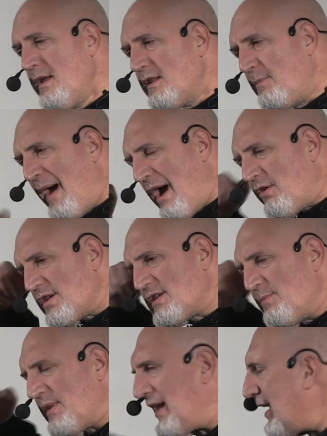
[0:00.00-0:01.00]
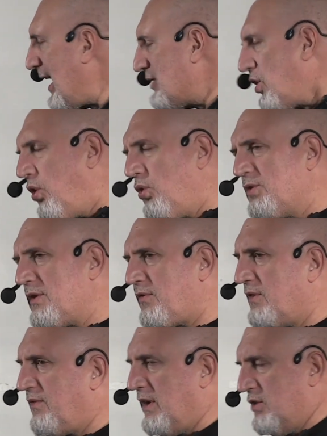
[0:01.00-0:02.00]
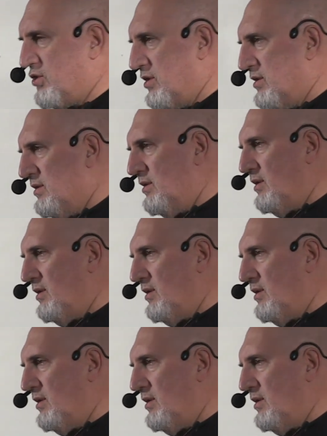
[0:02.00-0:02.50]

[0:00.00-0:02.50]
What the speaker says: The parasympathetic has a whole different function.